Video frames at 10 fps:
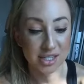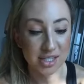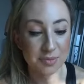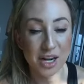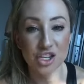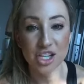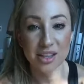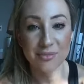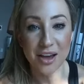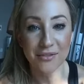especially the
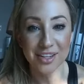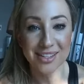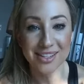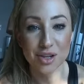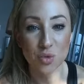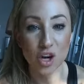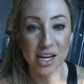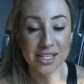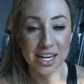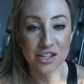muffins in the morning, because
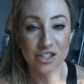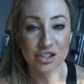I can just